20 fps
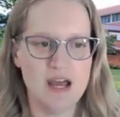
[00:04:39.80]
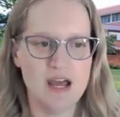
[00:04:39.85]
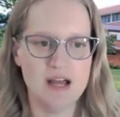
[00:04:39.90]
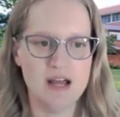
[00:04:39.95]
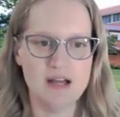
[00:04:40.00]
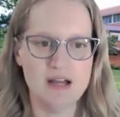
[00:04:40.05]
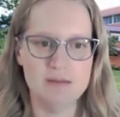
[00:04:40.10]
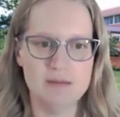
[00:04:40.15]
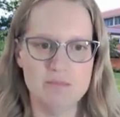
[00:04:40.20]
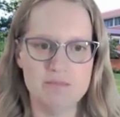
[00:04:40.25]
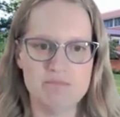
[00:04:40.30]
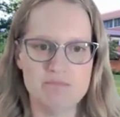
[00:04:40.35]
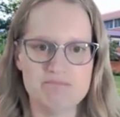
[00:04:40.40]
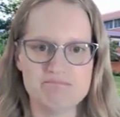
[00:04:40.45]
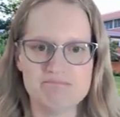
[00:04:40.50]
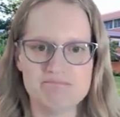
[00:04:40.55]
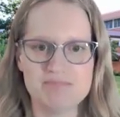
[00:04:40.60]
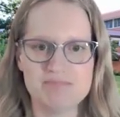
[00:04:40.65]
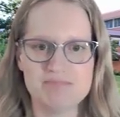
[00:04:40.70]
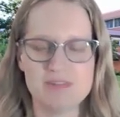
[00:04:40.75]
come
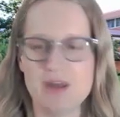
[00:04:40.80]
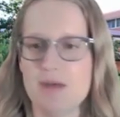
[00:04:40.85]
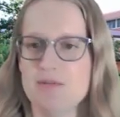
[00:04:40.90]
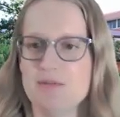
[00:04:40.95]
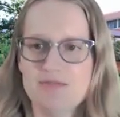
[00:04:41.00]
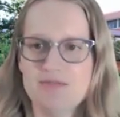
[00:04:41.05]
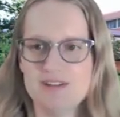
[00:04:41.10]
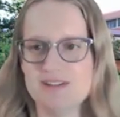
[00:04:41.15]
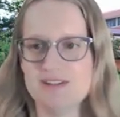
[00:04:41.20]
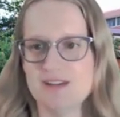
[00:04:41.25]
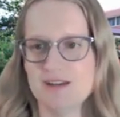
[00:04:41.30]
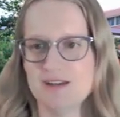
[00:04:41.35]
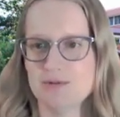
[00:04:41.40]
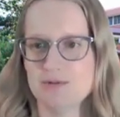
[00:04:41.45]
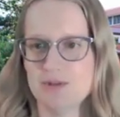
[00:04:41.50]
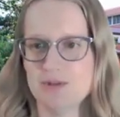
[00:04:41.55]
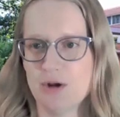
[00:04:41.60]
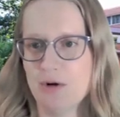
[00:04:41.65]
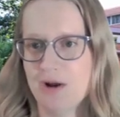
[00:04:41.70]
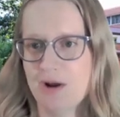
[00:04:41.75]
and visit
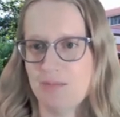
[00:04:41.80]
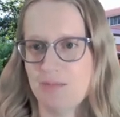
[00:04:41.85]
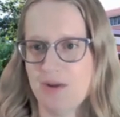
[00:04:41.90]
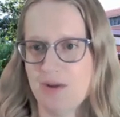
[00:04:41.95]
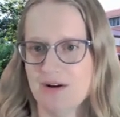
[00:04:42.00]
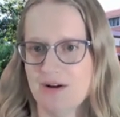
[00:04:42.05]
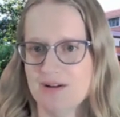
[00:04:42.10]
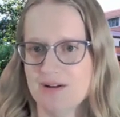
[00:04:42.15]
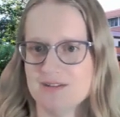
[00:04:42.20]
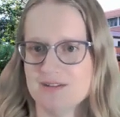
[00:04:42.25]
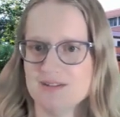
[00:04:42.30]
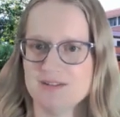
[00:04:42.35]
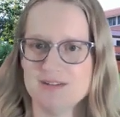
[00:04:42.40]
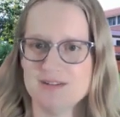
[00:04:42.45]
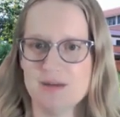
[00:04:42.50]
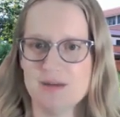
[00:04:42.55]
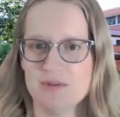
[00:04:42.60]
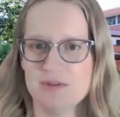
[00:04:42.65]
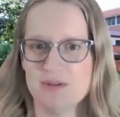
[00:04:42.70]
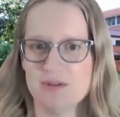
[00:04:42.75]
their grandparents and
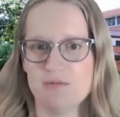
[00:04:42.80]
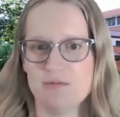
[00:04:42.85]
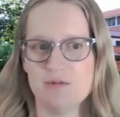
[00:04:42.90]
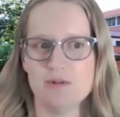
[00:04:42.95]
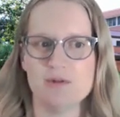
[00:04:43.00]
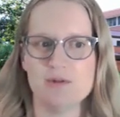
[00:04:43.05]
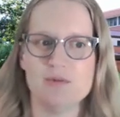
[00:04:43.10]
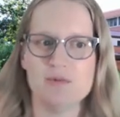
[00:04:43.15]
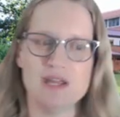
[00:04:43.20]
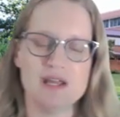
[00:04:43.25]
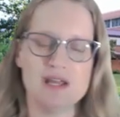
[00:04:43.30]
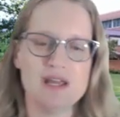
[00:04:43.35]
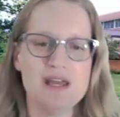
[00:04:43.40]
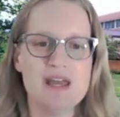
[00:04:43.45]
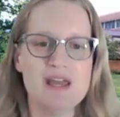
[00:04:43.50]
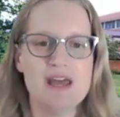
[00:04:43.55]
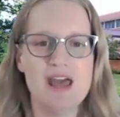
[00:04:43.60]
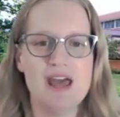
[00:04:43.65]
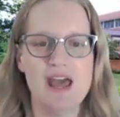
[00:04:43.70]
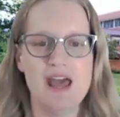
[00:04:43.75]
stay with them for the week
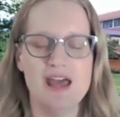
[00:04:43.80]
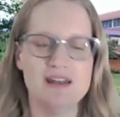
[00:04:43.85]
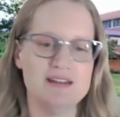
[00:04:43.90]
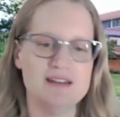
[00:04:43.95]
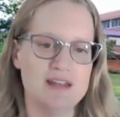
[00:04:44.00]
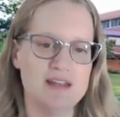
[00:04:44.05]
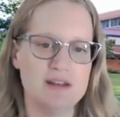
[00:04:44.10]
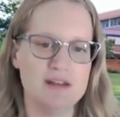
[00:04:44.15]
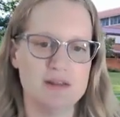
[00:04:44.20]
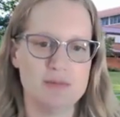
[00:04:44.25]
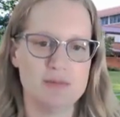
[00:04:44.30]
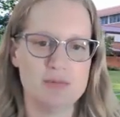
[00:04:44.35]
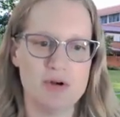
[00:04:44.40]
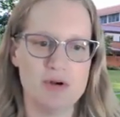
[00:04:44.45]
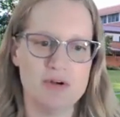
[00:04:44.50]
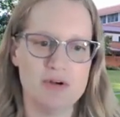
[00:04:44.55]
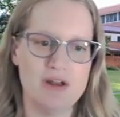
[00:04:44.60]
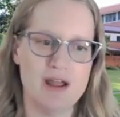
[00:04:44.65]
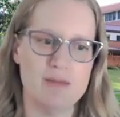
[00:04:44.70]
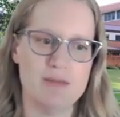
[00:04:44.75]
and attend the
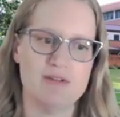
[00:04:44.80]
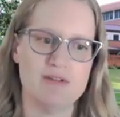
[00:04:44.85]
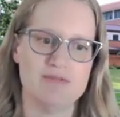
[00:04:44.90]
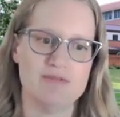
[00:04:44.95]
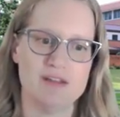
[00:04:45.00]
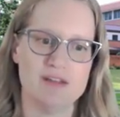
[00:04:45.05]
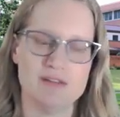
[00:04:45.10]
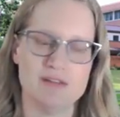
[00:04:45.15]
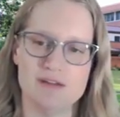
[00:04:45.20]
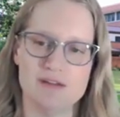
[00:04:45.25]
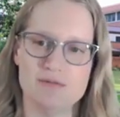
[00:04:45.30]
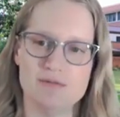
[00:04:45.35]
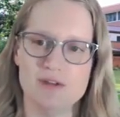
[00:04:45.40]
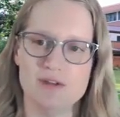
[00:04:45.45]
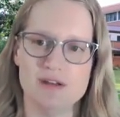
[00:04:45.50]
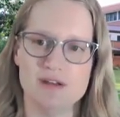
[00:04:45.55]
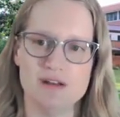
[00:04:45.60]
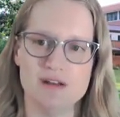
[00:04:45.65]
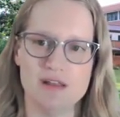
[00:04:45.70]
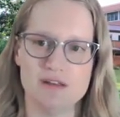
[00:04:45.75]
program if they live
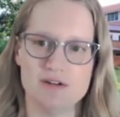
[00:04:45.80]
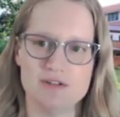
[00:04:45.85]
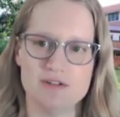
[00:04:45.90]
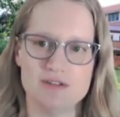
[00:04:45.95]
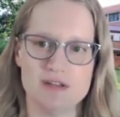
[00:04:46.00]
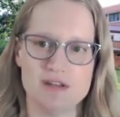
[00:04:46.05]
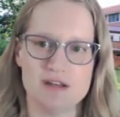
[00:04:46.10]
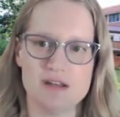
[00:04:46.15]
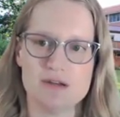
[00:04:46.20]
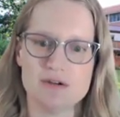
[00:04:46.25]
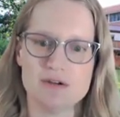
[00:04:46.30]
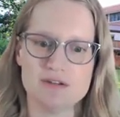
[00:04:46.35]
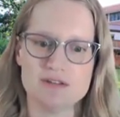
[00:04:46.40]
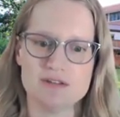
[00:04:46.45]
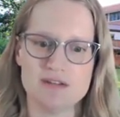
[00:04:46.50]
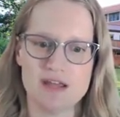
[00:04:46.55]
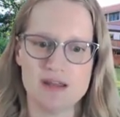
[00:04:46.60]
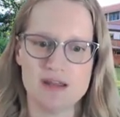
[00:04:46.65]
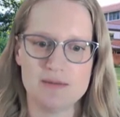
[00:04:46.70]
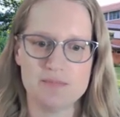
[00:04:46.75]
in another city or
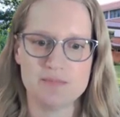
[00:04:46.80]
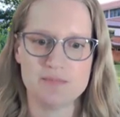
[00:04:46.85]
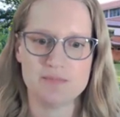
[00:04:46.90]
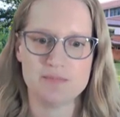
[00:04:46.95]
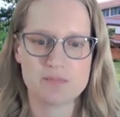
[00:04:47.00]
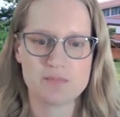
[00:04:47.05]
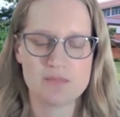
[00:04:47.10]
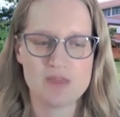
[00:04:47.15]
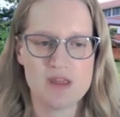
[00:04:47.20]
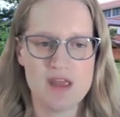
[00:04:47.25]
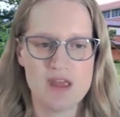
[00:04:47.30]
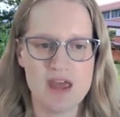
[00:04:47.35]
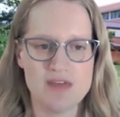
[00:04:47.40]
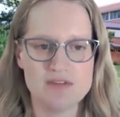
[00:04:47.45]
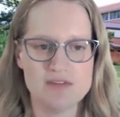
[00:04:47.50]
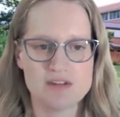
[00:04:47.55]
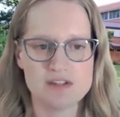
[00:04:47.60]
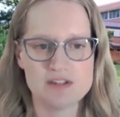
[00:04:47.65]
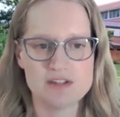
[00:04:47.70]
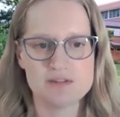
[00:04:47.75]
state.
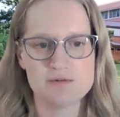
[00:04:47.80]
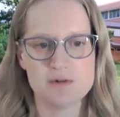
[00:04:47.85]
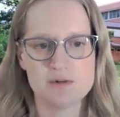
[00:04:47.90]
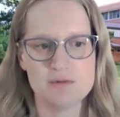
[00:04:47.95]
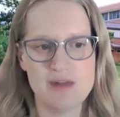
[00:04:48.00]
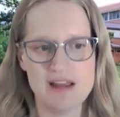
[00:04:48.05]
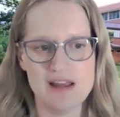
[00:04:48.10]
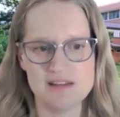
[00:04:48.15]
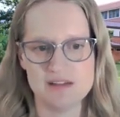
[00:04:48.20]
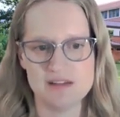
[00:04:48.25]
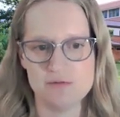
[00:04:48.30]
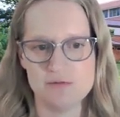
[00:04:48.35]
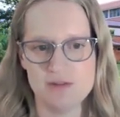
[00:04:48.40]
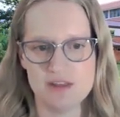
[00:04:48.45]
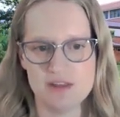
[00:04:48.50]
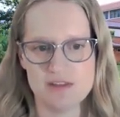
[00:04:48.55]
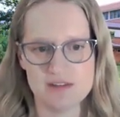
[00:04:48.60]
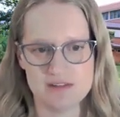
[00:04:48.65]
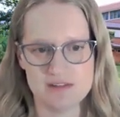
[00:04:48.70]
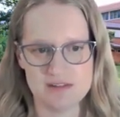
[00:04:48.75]
And this is for rising
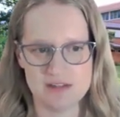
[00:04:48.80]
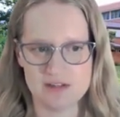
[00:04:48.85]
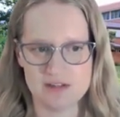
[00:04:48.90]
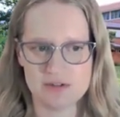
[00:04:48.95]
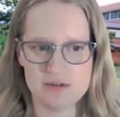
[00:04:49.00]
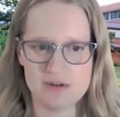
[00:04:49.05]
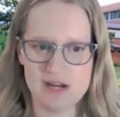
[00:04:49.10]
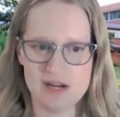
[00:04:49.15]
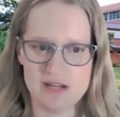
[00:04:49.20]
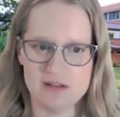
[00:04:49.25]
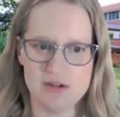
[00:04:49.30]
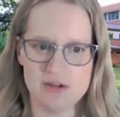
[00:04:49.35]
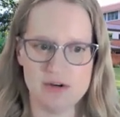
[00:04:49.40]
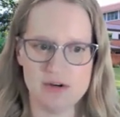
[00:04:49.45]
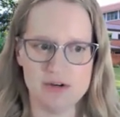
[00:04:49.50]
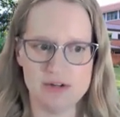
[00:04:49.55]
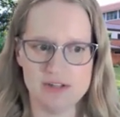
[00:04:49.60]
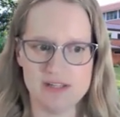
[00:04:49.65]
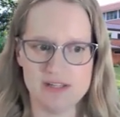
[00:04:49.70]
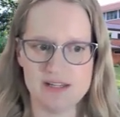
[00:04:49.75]
5th and 6th grade, the
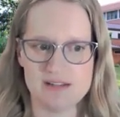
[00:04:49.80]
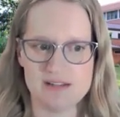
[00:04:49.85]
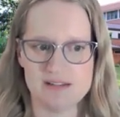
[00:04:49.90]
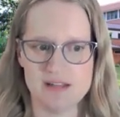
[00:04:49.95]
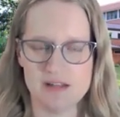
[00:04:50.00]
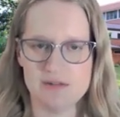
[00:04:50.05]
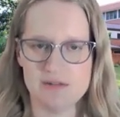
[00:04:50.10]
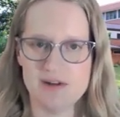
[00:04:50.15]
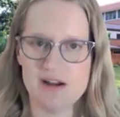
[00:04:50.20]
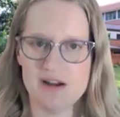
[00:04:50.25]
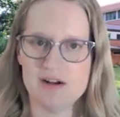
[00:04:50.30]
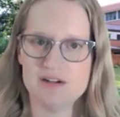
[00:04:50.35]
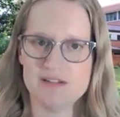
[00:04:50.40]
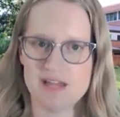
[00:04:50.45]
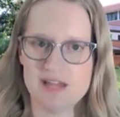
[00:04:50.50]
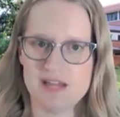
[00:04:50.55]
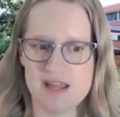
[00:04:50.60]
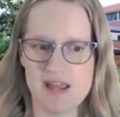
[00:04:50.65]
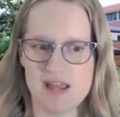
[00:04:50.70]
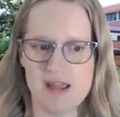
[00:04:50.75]
early accelerator
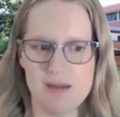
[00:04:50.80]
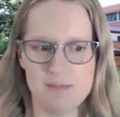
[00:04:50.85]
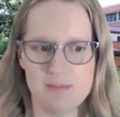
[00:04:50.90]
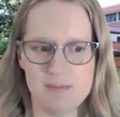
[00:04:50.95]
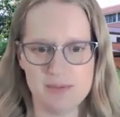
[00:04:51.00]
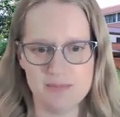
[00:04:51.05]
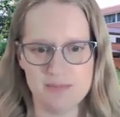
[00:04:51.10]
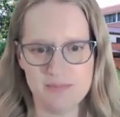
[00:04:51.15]
day camp.